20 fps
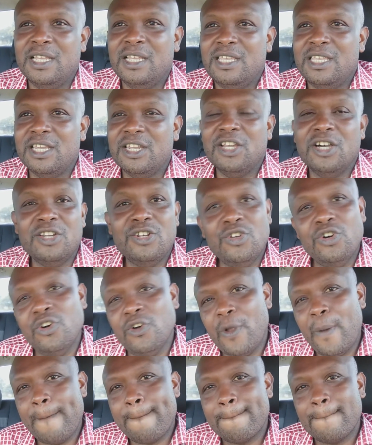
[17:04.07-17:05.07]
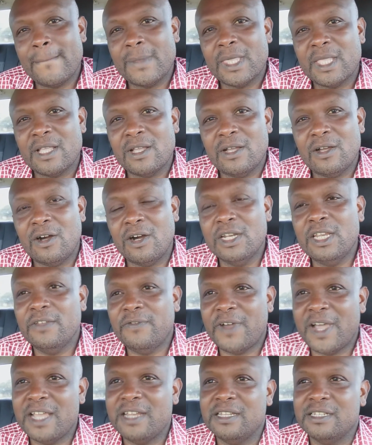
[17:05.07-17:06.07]
you don't know
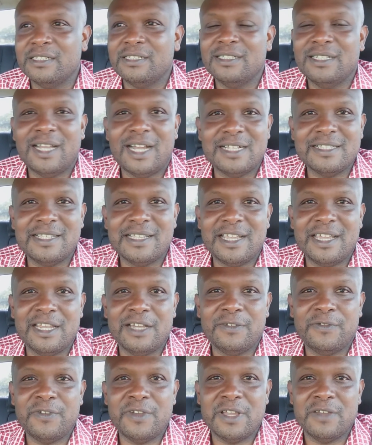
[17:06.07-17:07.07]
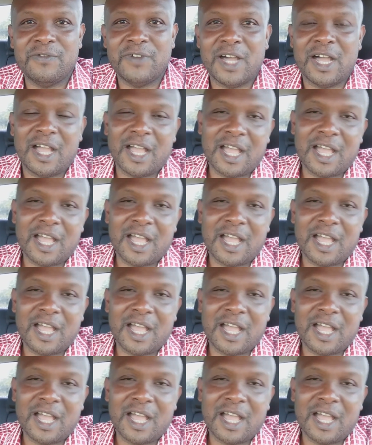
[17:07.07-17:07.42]
undivided and together forever